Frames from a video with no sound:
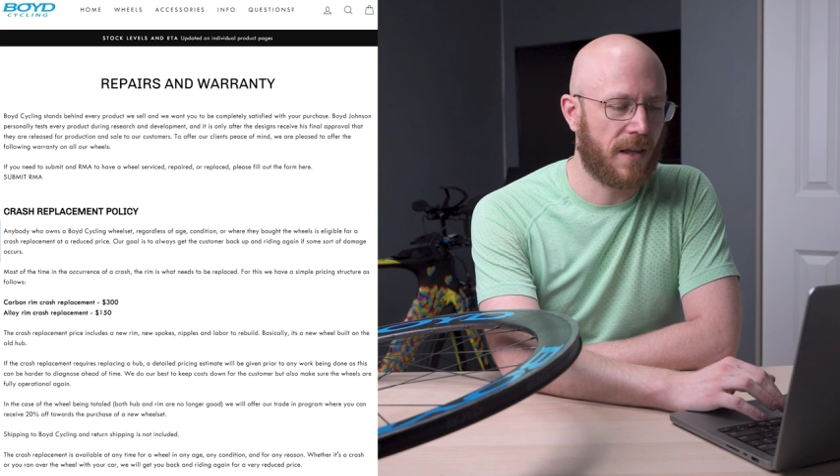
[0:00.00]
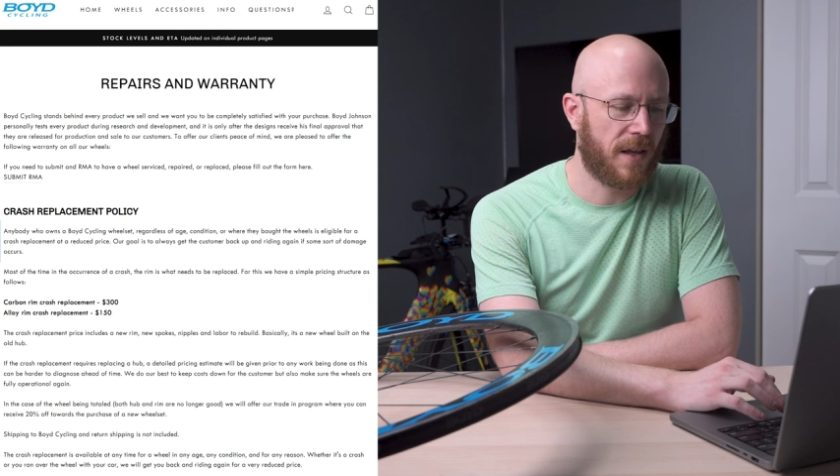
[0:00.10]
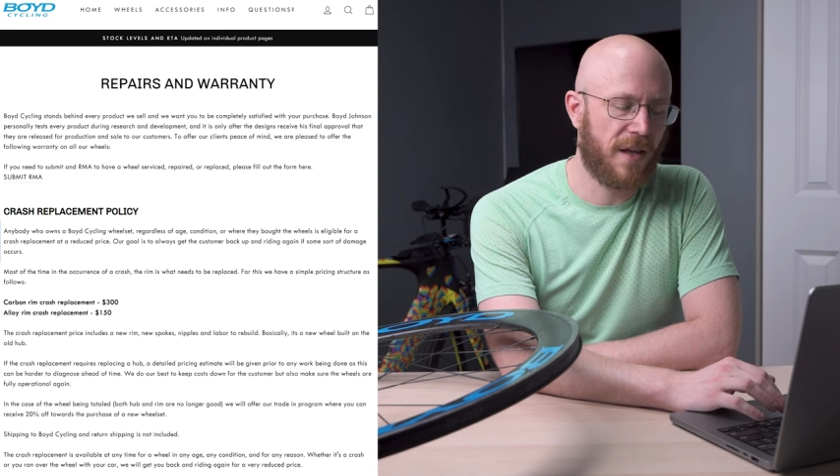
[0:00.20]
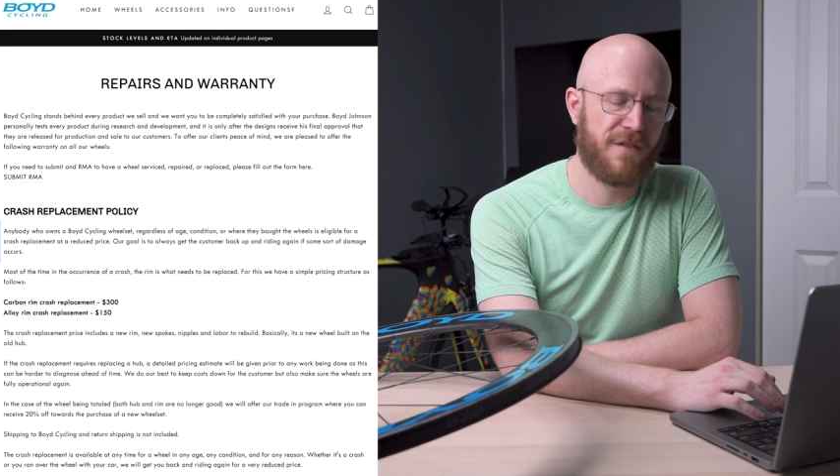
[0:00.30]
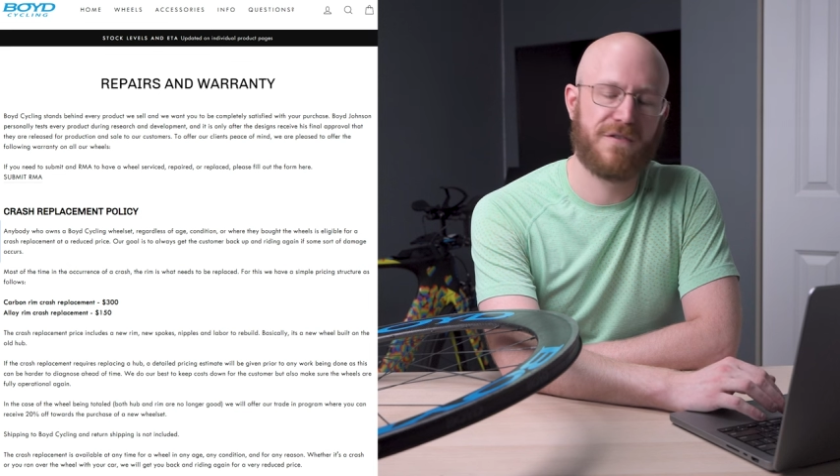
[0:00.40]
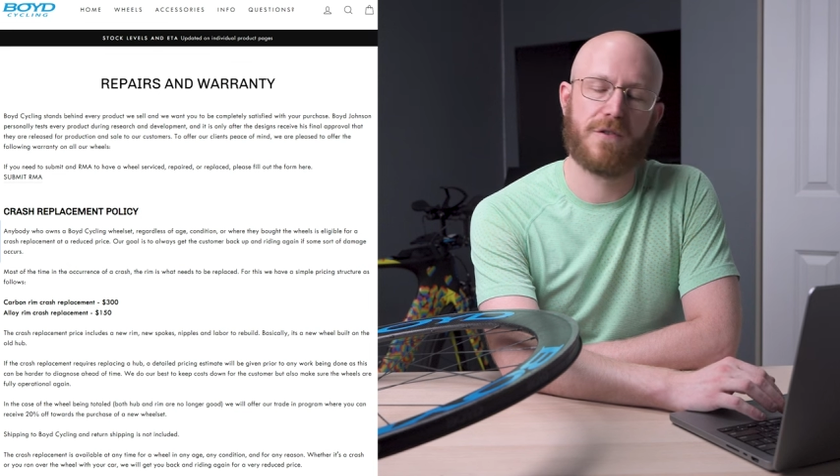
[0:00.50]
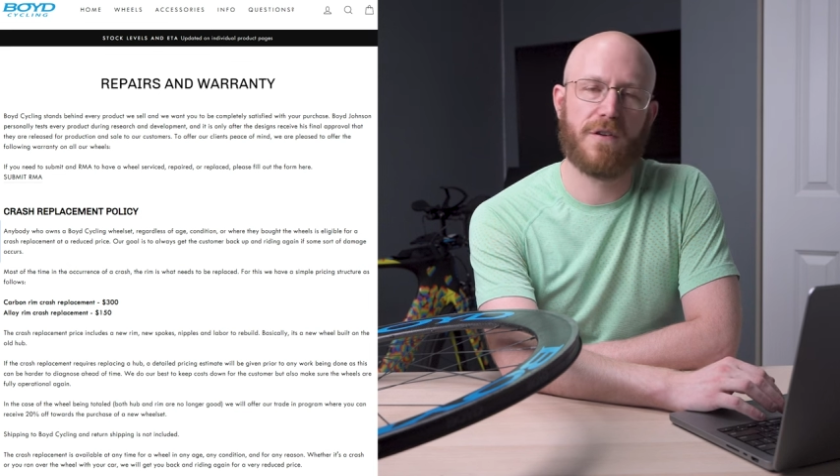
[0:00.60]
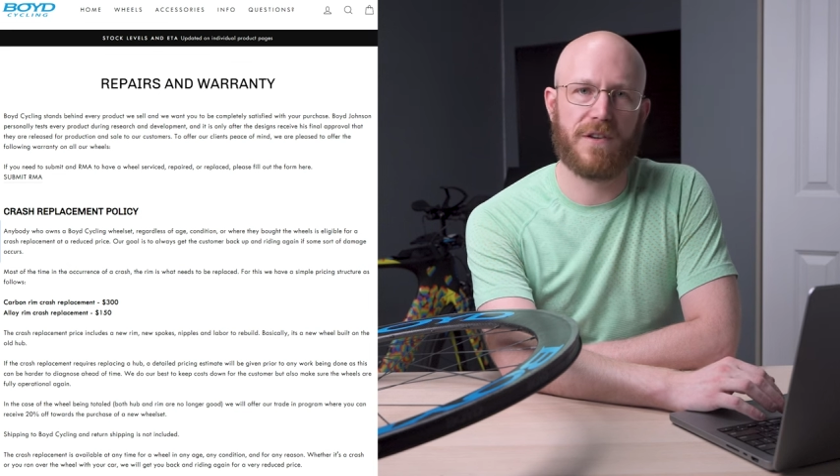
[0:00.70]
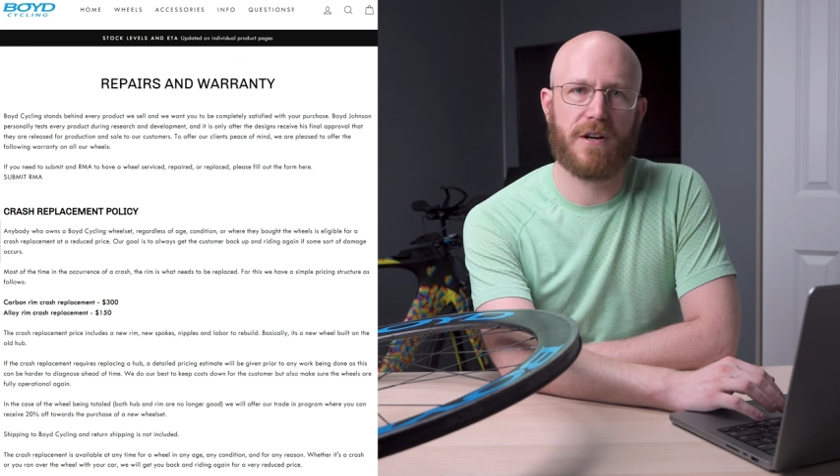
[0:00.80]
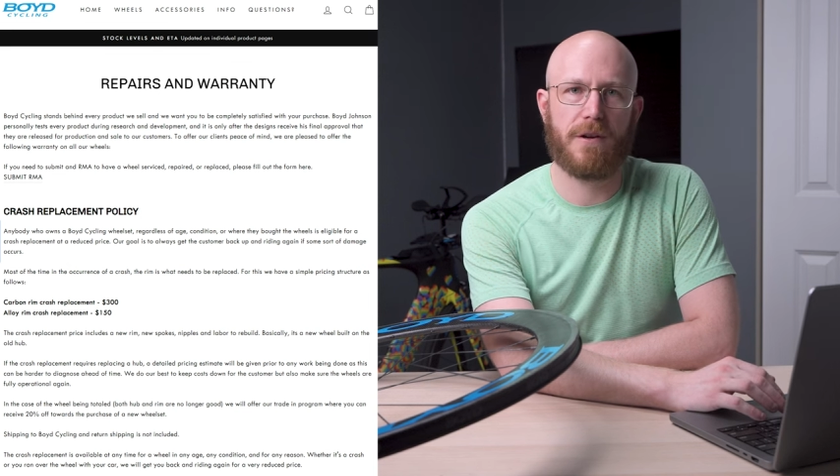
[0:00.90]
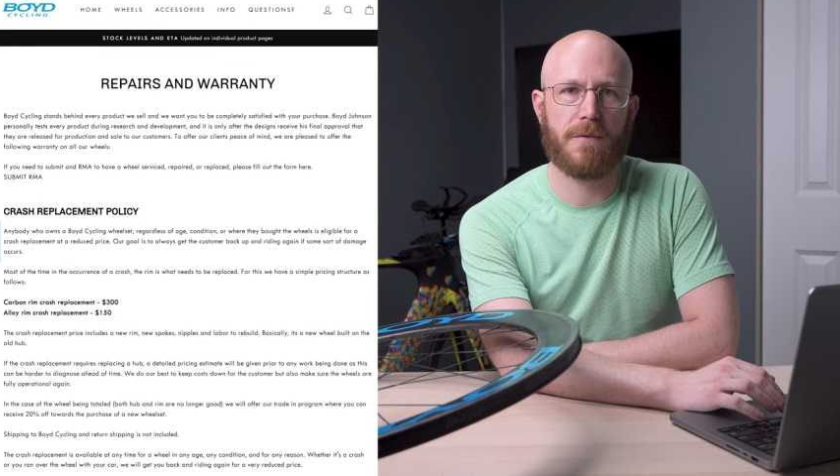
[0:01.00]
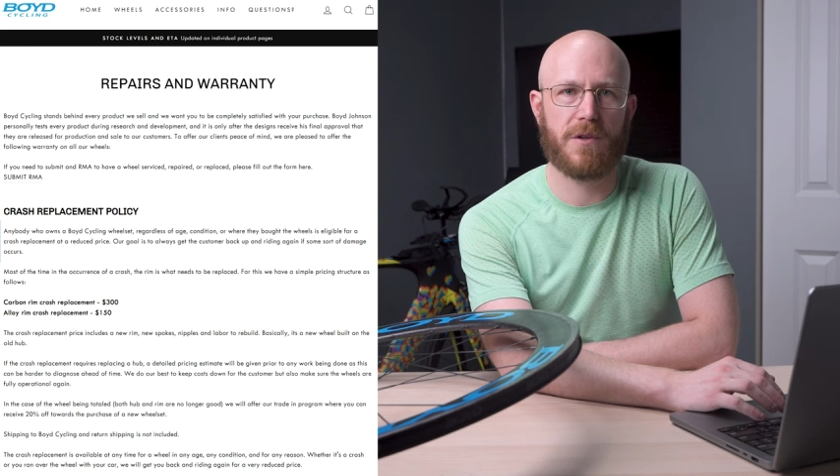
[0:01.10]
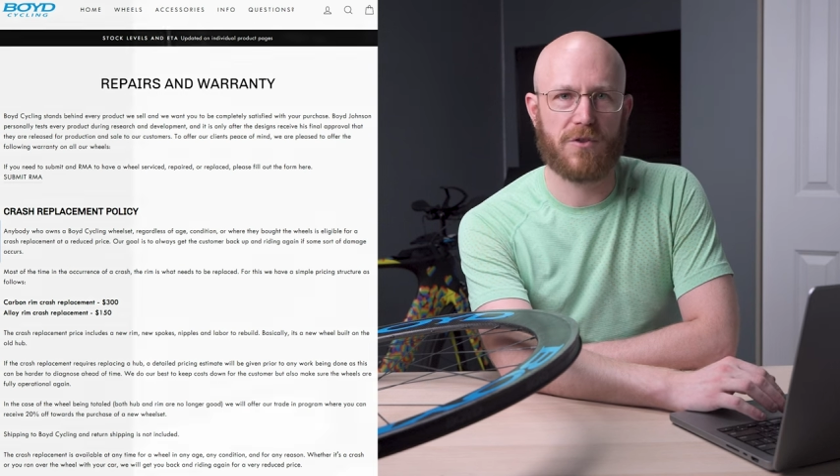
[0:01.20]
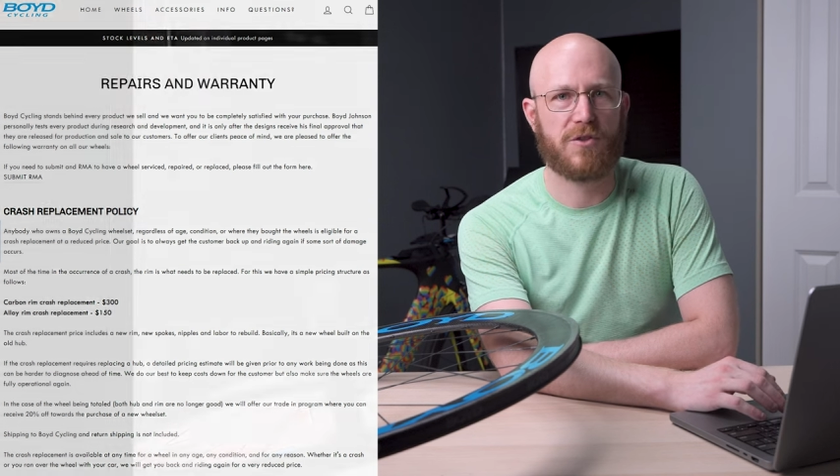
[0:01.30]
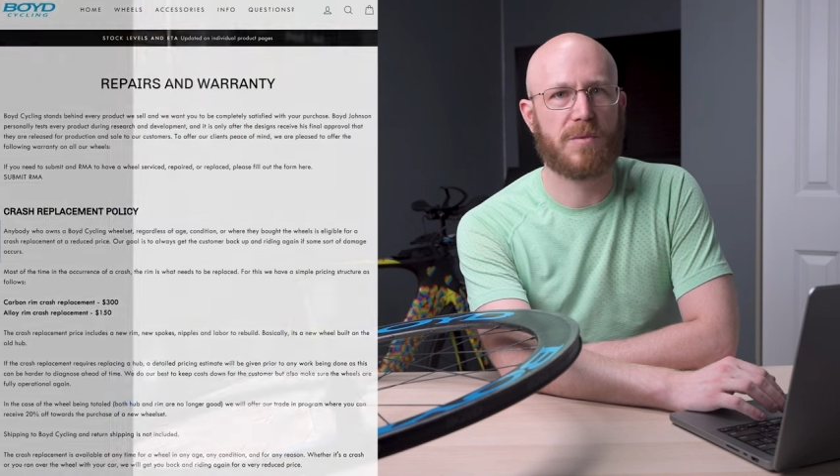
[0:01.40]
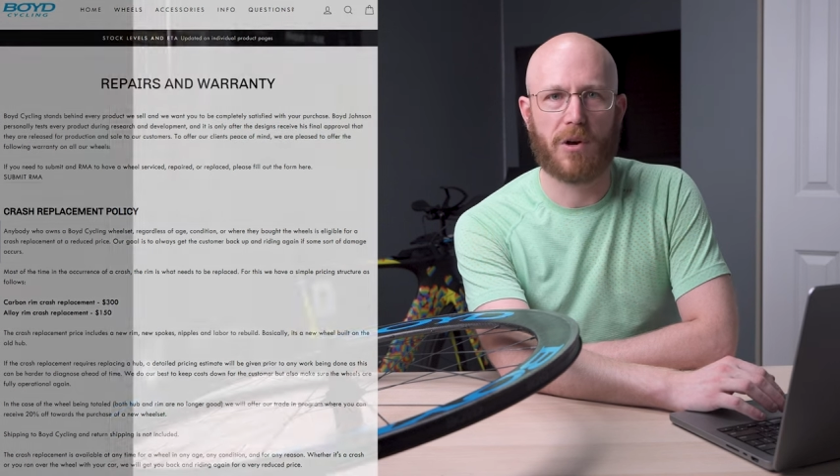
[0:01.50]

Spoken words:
again for a very reduced